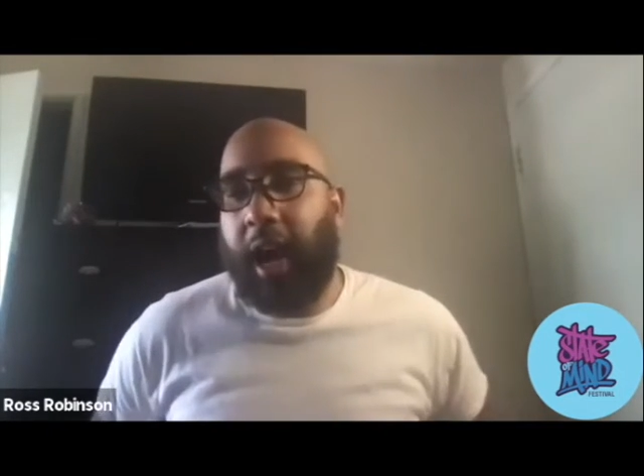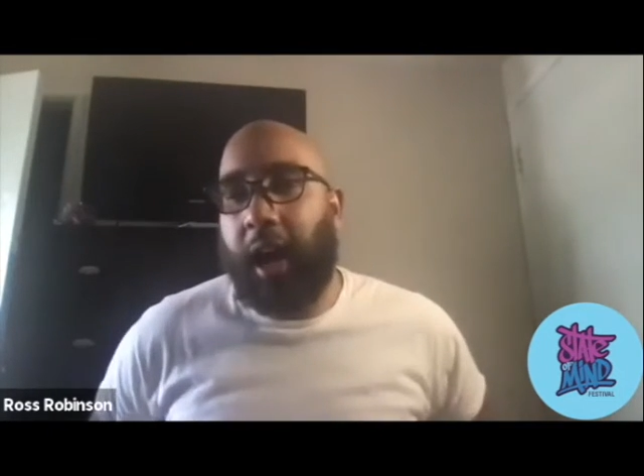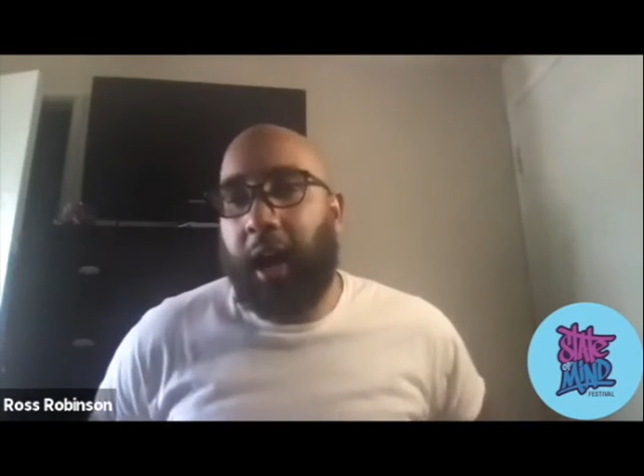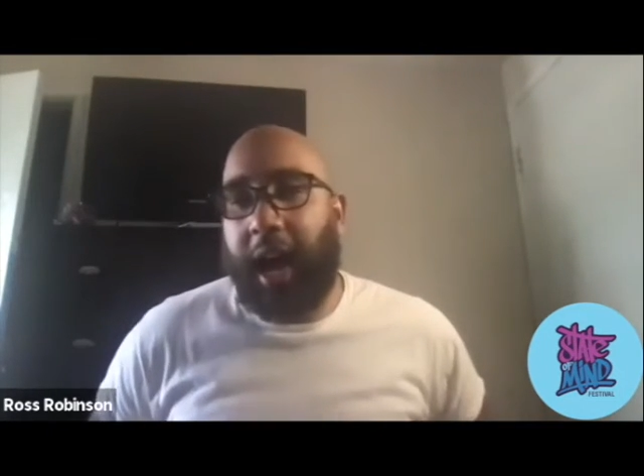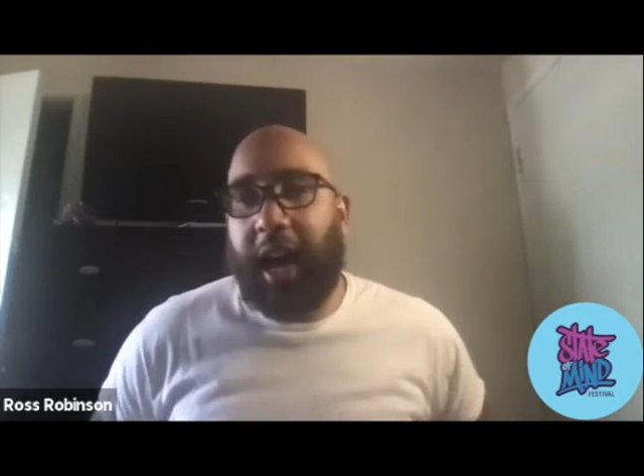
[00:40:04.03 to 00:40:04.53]

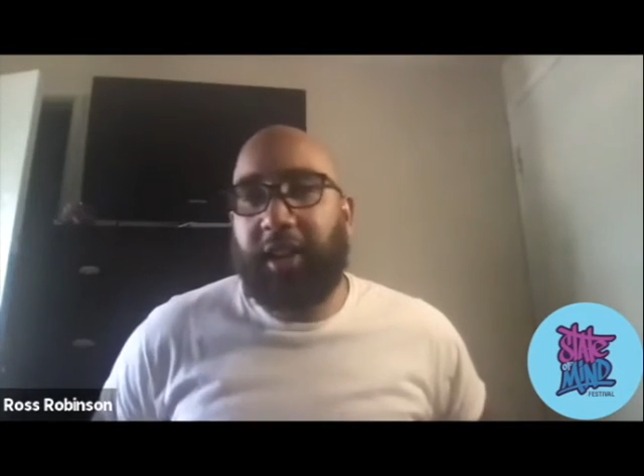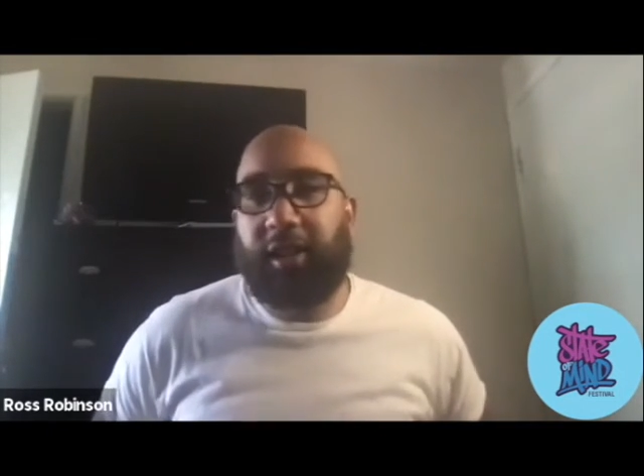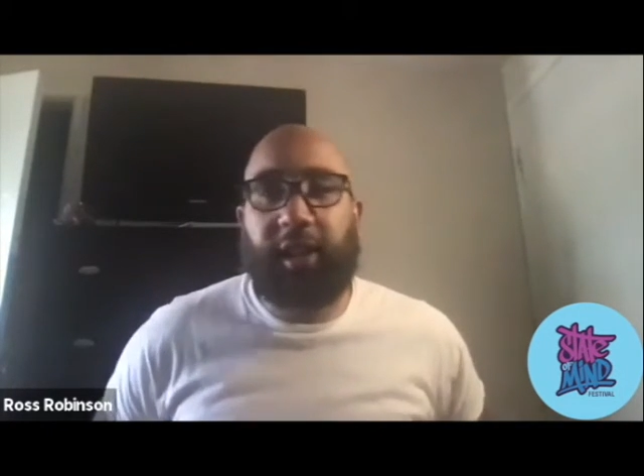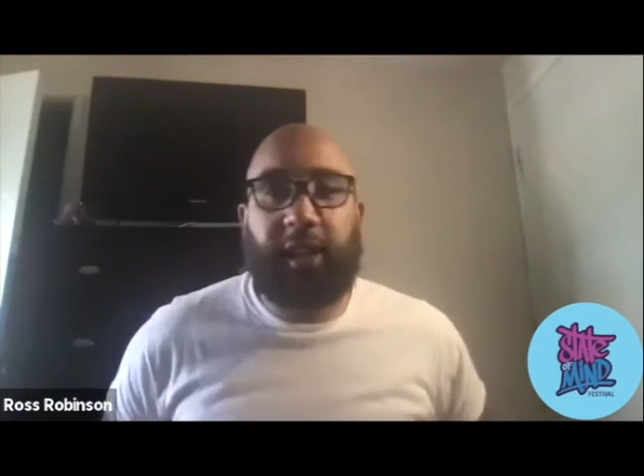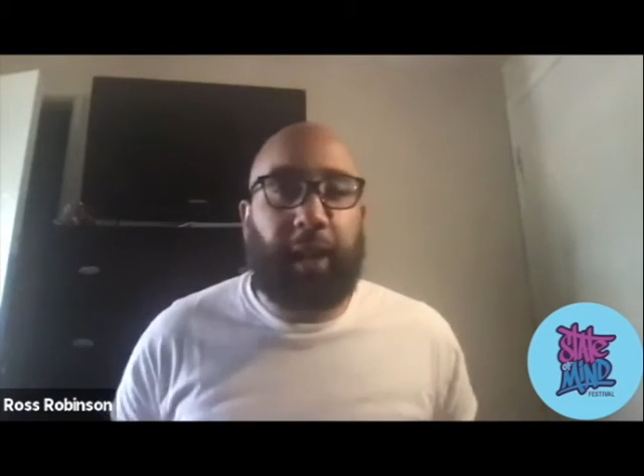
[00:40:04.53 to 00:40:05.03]
uh
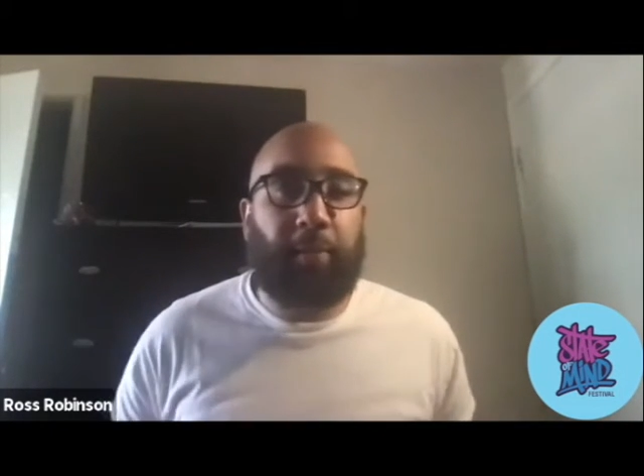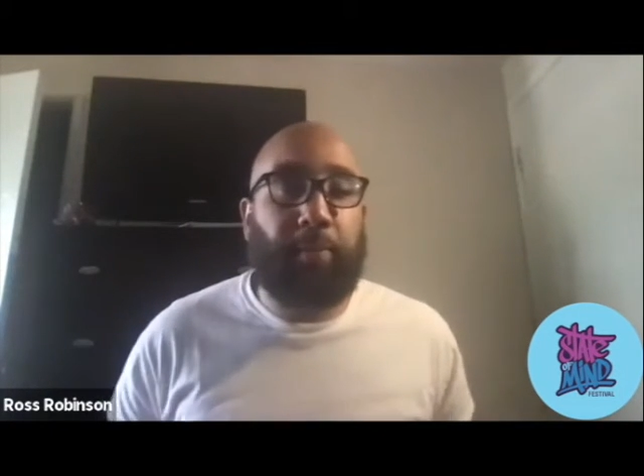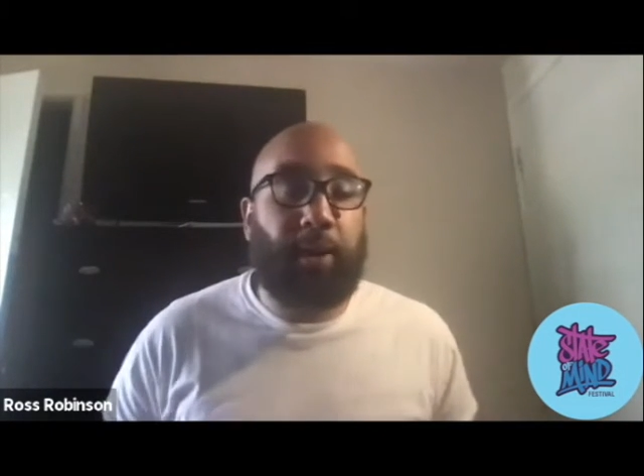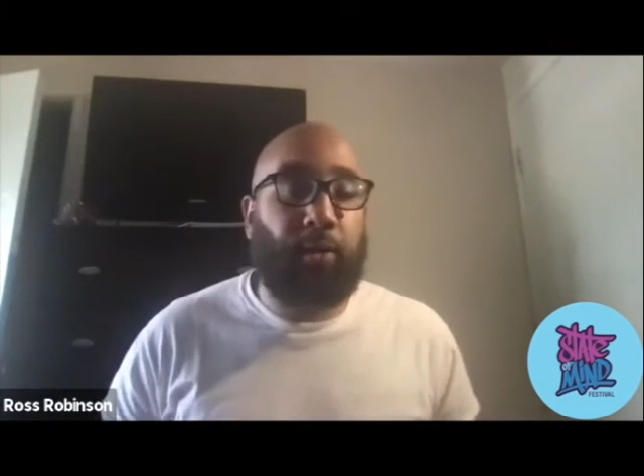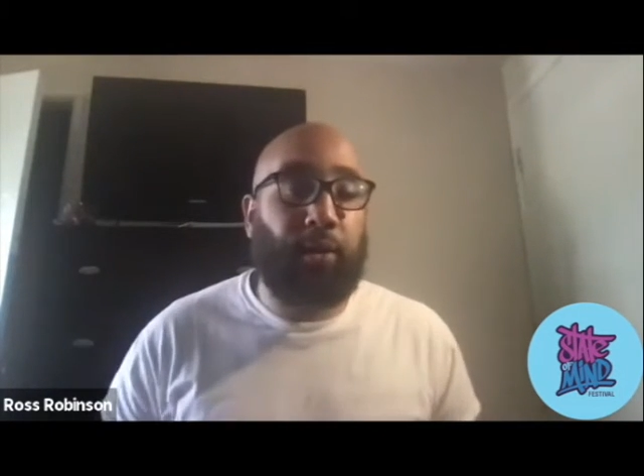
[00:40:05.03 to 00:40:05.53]
actually like build